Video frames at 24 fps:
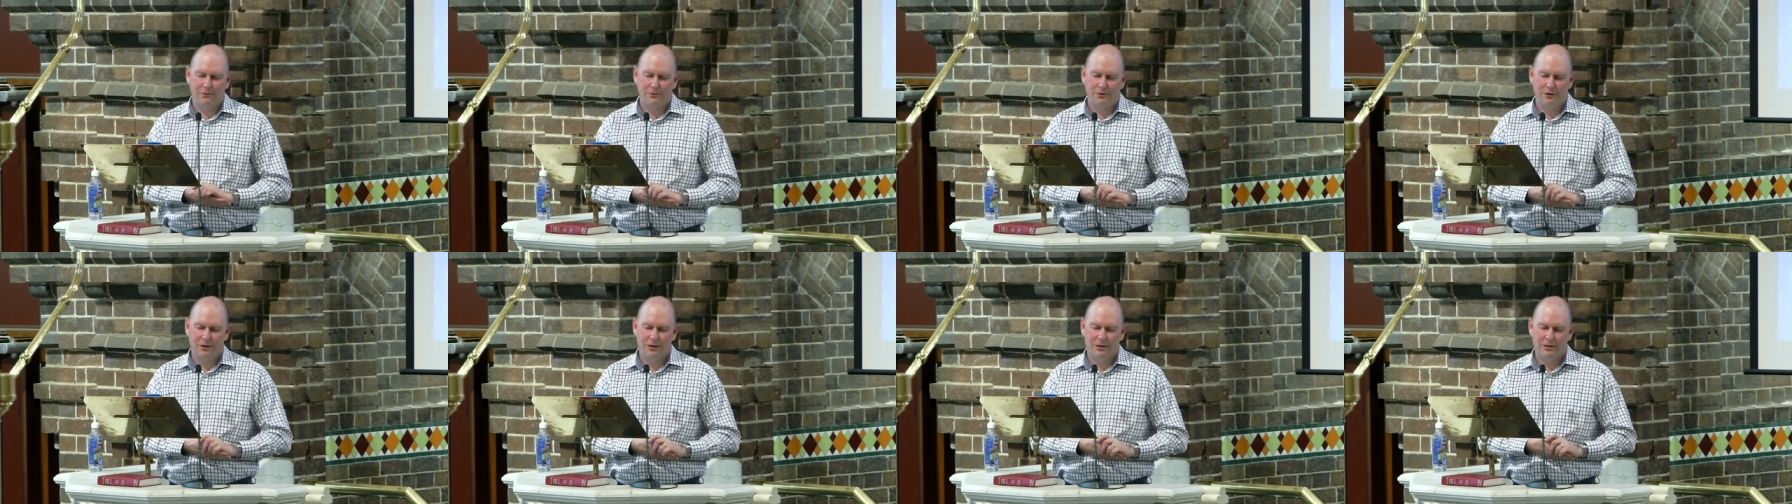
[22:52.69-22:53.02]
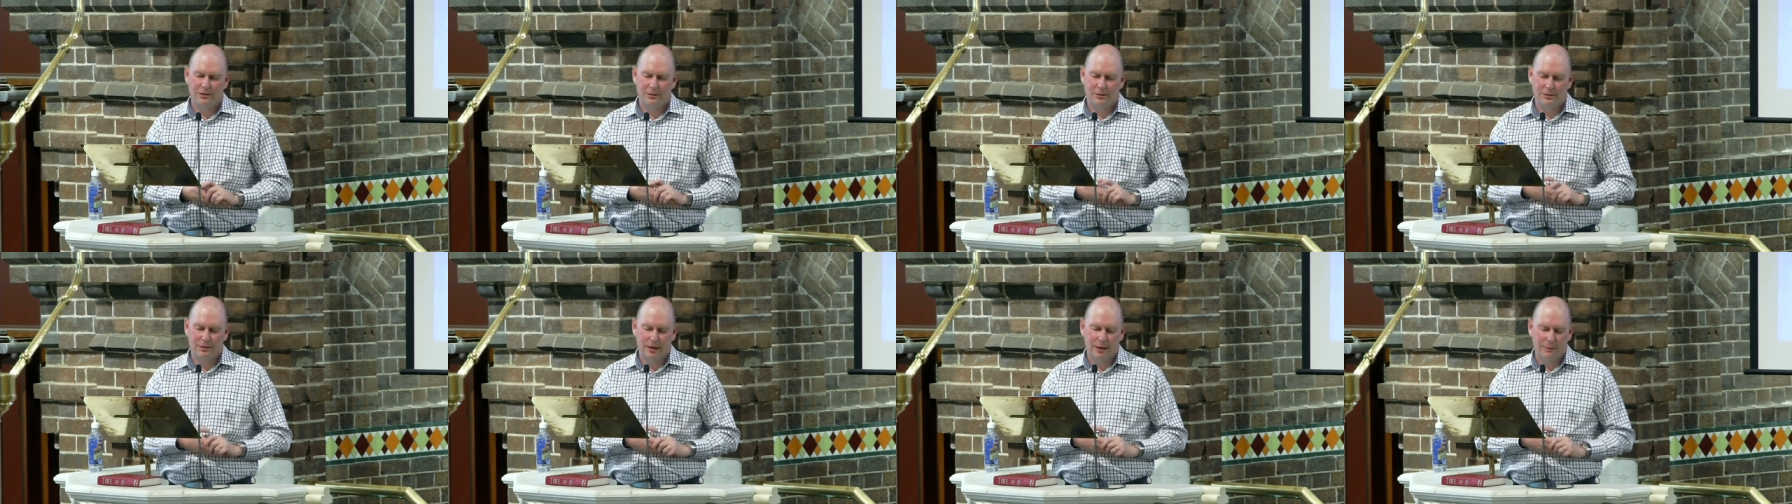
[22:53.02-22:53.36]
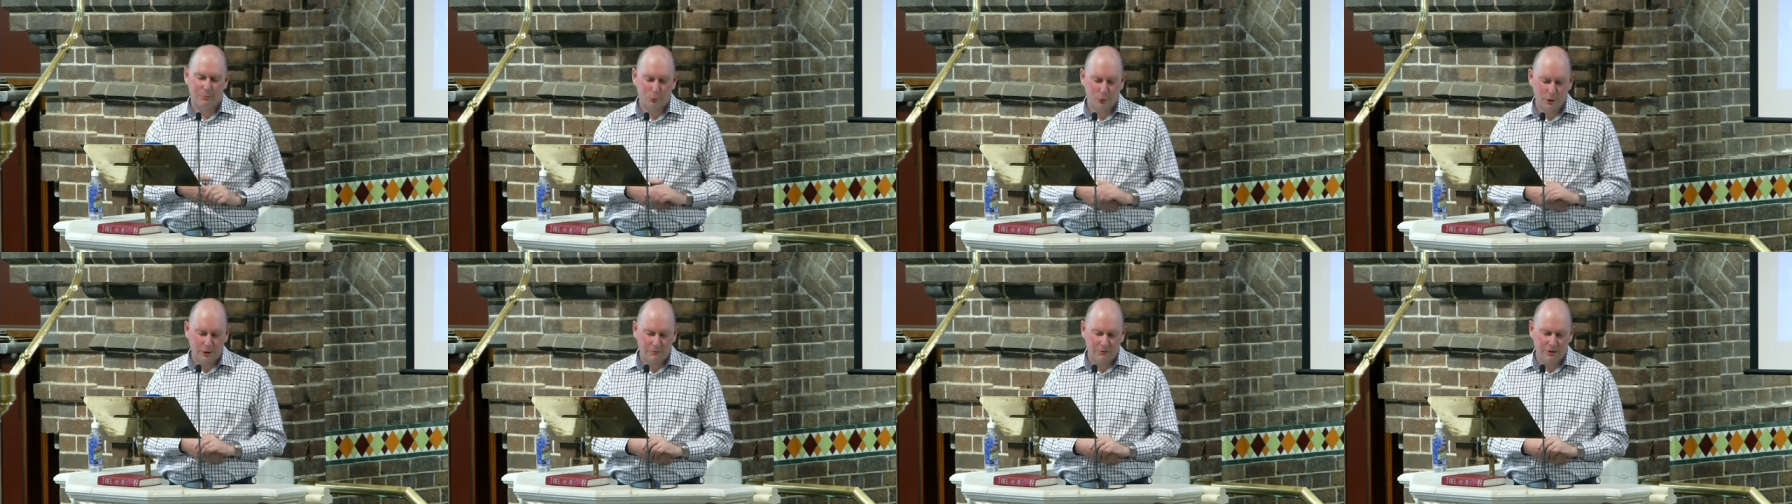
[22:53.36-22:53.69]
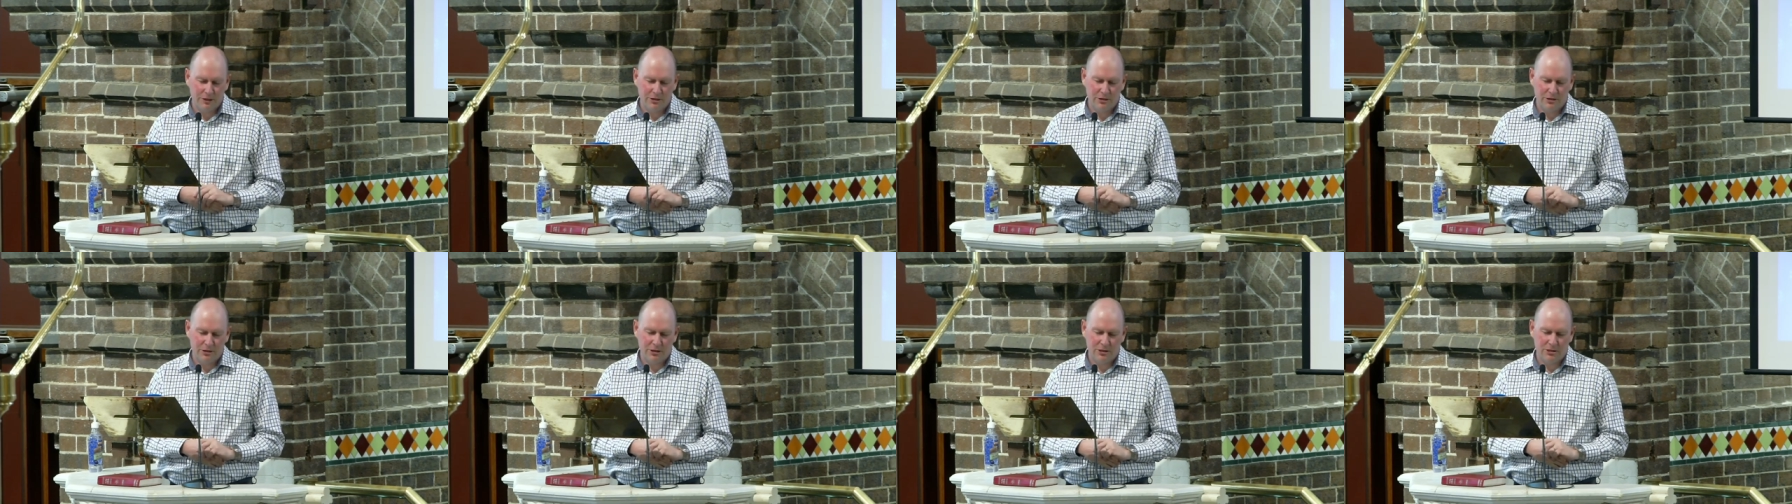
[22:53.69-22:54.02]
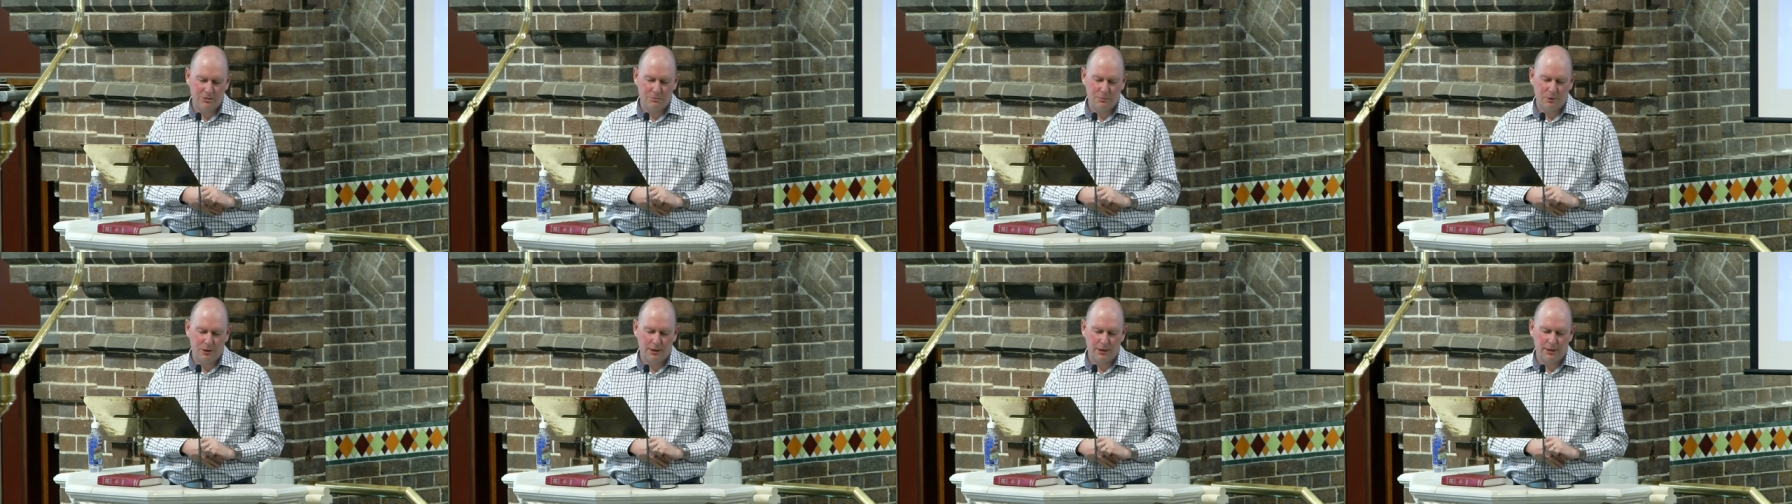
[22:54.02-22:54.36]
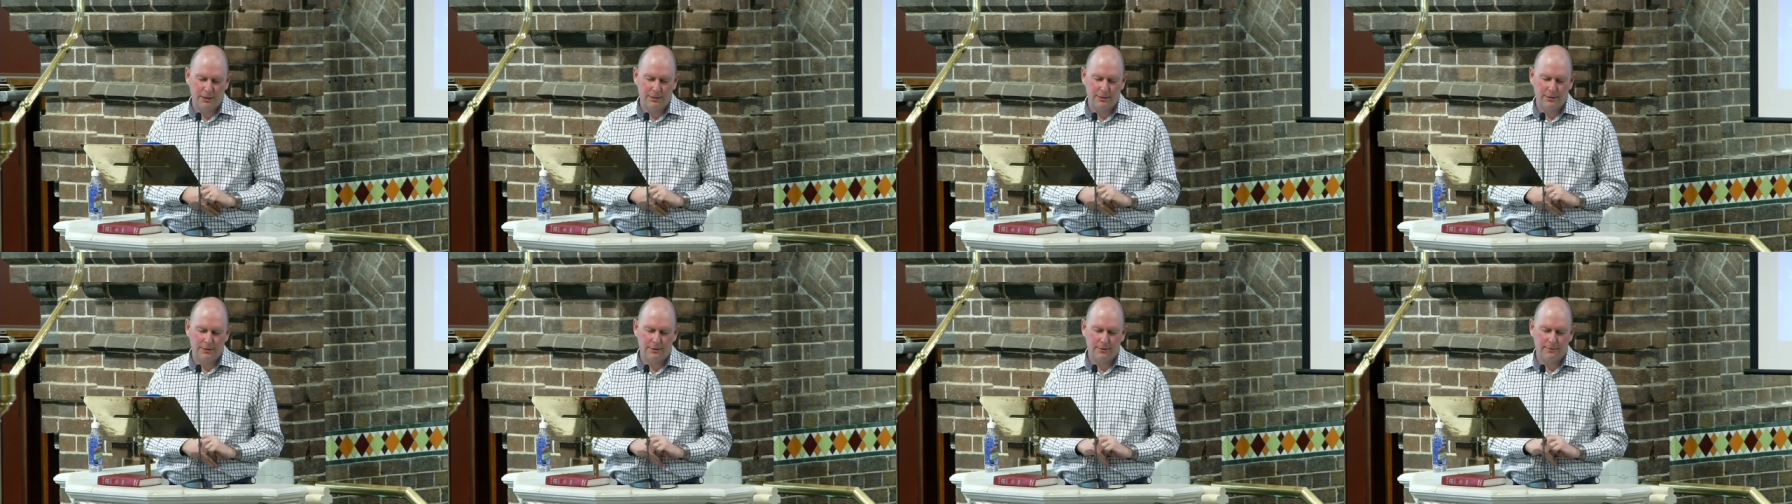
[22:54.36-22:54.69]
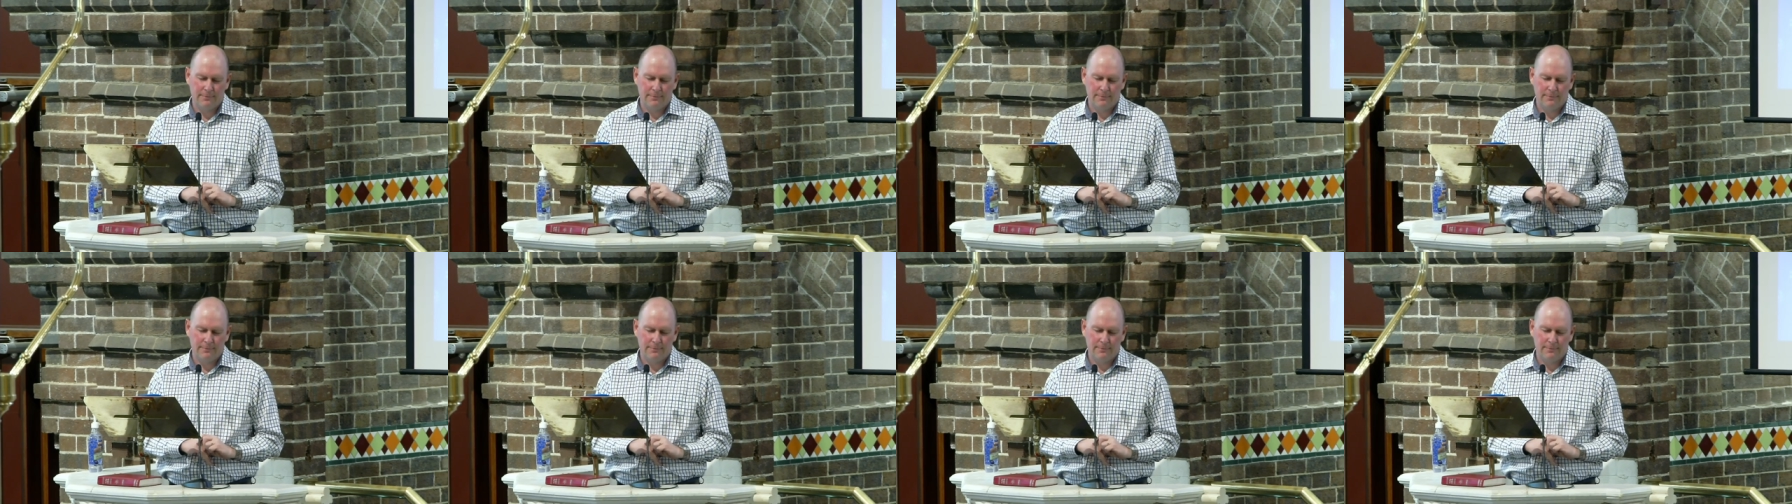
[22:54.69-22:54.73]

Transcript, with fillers: this uh, privilege it has been